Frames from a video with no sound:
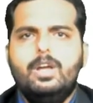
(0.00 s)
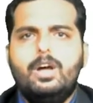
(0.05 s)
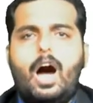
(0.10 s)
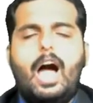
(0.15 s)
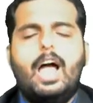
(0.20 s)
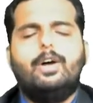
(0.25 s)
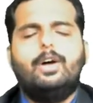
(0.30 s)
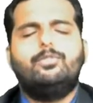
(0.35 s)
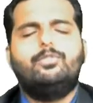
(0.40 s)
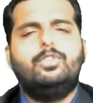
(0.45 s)

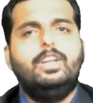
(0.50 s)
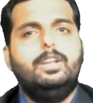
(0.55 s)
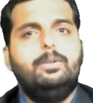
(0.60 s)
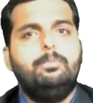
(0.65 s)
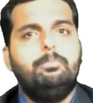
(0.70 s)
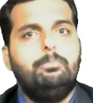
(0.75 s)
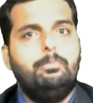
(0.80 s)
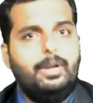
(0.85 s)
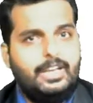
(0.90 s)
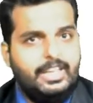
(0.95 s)
I have
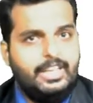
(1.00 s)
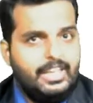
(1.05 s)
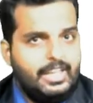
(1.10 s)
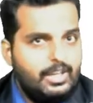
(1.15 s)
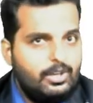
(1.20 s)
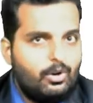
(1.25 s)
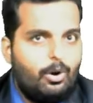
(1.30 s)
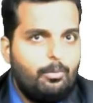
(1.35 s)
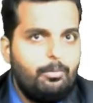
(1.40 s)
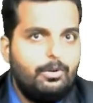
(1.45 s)
seen
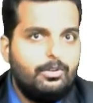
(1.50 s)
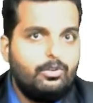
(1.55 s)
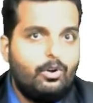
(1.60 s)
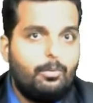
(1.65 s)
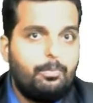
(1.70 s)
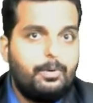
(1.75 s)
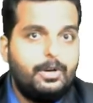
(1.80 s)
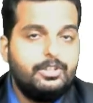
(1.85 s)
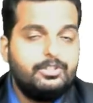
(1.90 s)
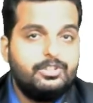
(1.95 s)
many e-commerce
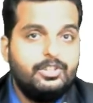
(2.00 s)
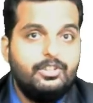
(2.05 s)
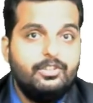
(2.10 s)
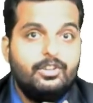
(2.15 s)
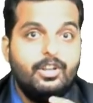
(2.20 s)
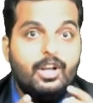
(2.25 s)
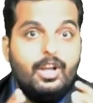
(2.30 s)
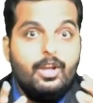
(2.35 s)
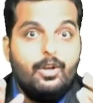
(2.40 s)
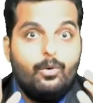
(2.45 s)

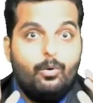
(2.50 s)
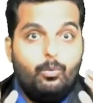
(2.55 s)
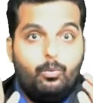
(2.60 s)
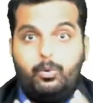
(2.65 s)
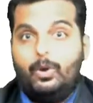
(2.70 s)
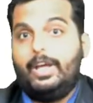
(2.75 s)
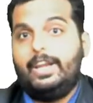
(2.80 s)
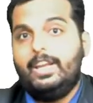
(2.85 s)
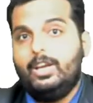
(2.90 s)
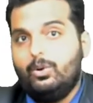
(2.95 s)
operations,
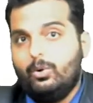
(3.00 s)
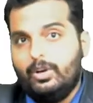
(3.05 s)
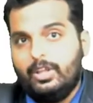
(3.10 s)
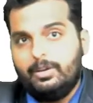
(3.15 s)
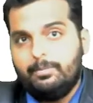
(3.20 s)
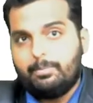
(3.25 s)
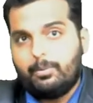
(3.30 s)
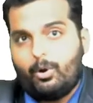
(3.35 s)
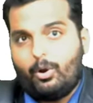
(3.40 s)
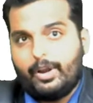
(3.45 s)
very
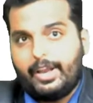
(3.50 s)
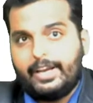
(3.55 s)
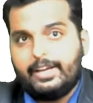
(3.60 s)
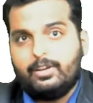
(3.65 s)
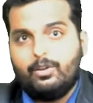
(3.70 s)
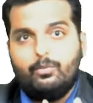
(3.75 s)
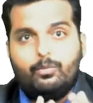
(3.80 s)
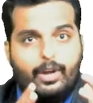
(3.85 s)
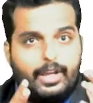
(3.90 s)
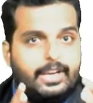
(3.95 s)
good in
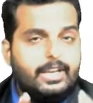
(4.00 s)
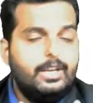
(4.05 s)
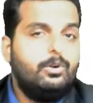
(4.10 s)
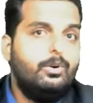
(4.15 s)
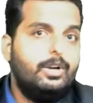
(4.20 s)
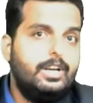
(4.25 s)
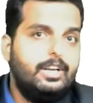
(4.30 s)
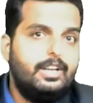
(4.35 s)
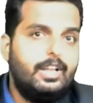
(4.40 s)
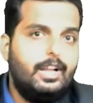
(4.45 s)
product, very
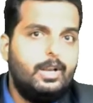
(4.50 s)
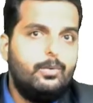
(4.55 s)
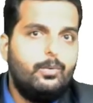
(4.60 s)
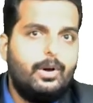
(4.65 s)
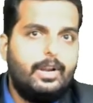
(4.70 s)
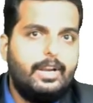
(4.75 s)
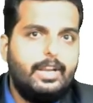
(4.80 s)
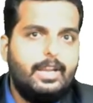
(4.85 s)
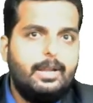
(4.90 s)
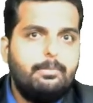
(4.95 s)
good in
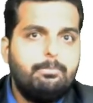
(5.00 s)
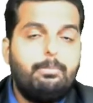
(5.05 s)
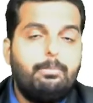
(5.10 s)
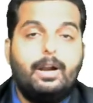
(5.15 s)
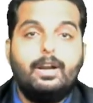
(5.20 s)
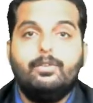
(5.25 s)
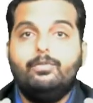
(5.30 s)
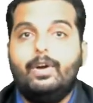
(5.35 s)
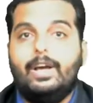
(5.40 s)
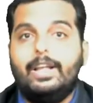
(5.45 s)
delivery,
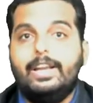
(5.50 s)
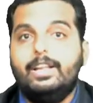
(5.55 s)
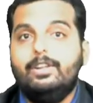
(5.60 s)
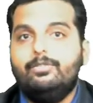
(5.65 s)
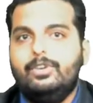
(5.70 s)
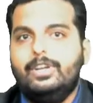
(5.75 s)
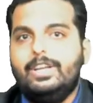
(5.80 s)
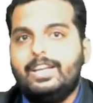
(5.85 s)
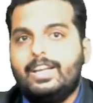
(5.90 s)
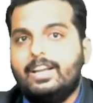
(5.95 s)
but
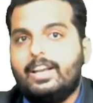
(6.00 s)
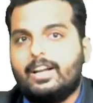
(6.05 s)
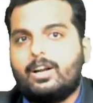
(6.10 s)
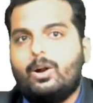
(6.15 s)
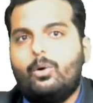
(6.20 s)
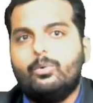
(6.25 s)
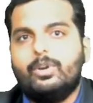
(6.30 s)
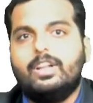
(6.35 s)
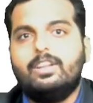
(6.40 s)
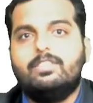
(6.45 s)
very weak in
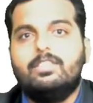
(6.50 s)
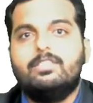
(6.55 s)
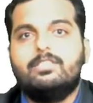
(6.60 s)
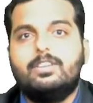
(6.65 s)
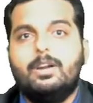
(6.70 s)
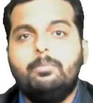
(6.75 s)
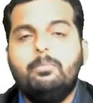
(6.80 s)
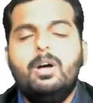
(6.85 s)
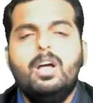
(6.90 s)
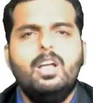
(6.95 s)
accounting
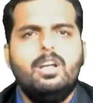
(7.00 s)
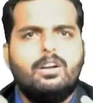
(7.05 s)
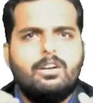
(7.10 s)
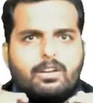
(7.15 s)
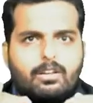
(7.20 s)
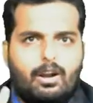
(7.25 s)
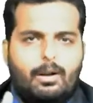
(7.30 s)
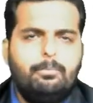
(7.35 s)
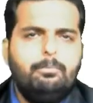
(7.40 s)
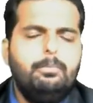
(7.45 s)
system,
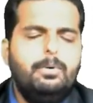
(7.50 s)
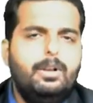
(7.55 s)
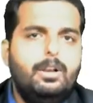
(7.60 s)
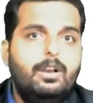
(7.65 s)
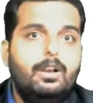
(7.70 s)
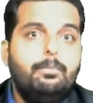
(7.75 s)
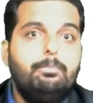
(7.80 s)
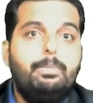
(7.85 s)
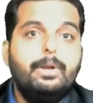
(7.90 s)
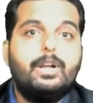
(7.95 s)

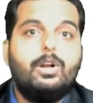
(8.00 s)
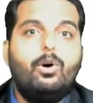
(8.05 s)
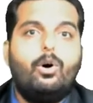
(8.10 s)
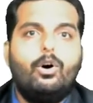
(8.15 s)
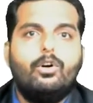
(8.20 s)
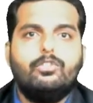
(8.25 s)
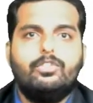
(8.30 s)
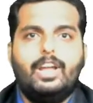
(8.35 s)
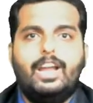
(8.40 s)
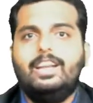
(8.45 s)
crumble
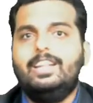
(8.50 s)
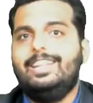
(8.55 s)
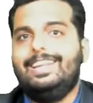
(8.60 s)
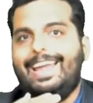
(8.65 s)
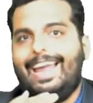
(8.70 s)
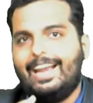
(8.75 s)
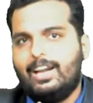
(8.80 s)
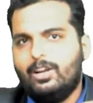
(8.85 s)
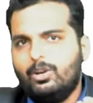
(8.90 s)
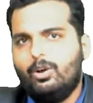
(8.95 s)
because at
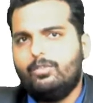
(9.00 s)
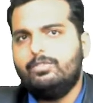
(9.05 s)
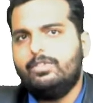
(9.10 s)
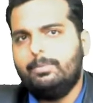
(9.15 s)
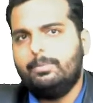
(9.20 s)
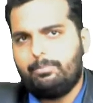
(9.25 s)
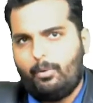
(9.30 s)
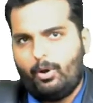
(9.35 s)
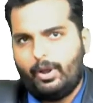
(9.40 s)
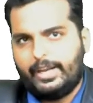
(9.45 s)
the end of
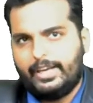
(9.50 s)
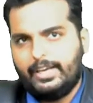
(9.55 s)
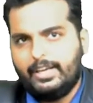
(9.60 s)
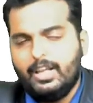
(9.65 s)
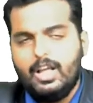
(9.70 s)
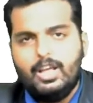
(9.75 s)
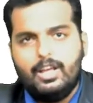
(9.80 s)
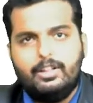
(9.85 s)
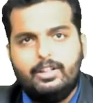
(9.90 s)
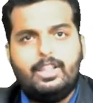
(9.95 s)
the
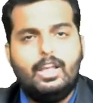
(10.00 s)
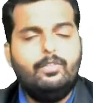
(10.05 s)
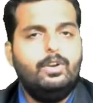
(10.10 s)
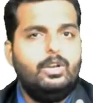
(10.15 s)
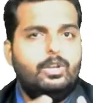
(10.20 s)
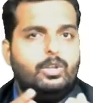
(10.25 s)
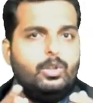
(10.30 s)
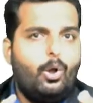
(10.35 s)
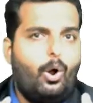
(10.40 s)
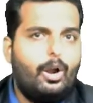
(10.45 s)
point, they
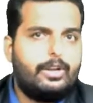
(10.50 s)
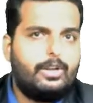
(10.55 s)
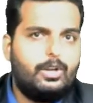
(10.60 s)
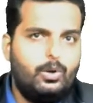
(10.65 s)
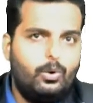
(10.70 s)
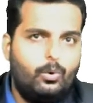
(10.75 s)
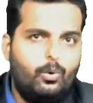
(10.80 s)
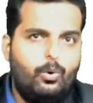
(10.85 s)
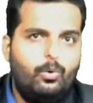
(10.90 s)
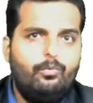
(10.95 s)
will not
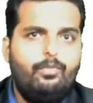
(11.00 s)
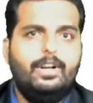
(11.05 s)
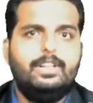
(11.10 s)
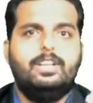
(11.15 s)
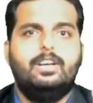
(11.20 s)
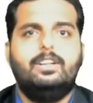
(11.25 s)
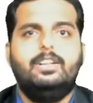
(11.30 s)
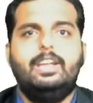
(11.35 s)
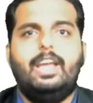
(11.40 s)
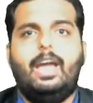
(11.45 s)
know
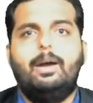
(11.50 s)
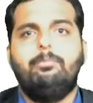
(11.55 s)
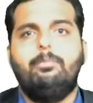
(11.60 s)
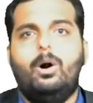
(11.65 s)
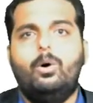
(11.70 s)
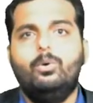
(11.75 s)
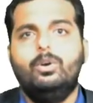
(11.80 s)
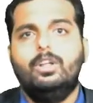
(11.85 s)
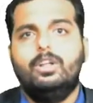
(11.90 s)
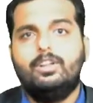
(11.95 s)
whether the
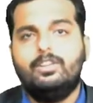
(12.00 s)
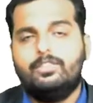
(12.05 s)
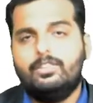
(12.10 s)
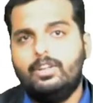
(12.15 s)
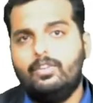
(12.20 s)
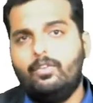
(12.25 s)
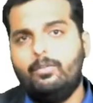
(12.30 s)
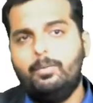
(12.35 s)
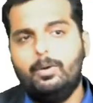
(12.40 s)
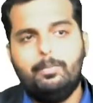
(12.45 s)
amount
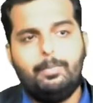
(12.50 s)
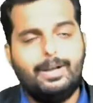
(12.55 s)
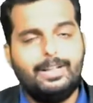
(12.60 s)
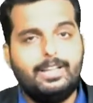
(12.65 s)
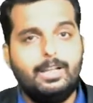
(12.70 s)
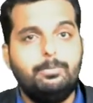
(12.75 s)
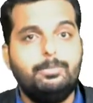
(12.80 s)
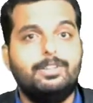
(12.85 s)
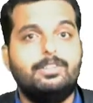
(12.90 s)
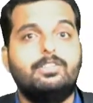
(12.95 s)
receivable by
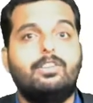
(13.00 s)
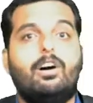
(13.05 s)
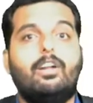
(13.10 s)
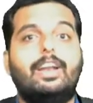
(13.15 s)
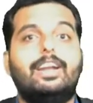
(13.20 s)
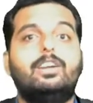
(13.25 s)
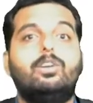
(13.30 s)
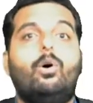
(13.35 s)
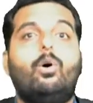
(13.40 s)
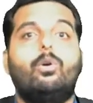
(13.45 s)
them is
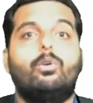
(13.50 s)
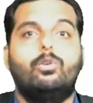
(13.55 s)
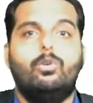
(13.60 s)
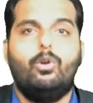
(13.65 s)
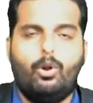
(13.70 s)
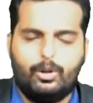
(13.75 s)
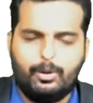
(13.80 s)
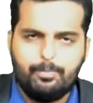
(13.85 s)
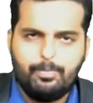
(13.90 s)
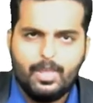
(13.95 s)
correct or
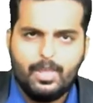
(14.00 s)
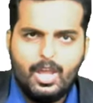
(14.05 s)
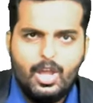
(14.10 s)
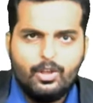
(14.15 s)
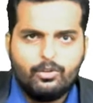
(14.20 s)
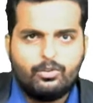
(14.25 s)
not.